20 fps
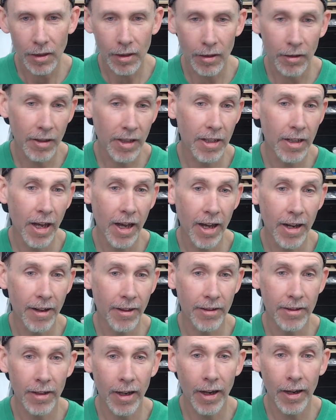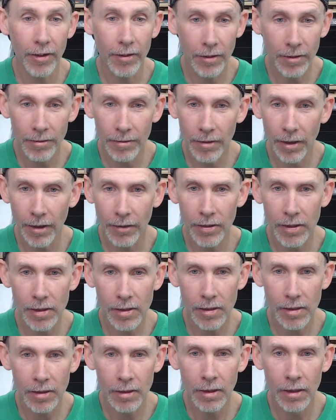I don't need to edit the title,
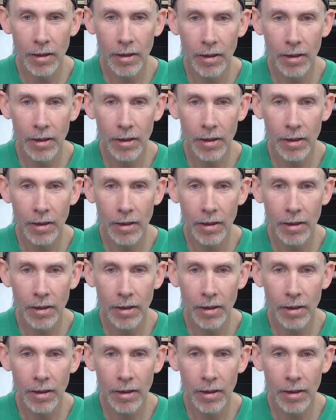obviously.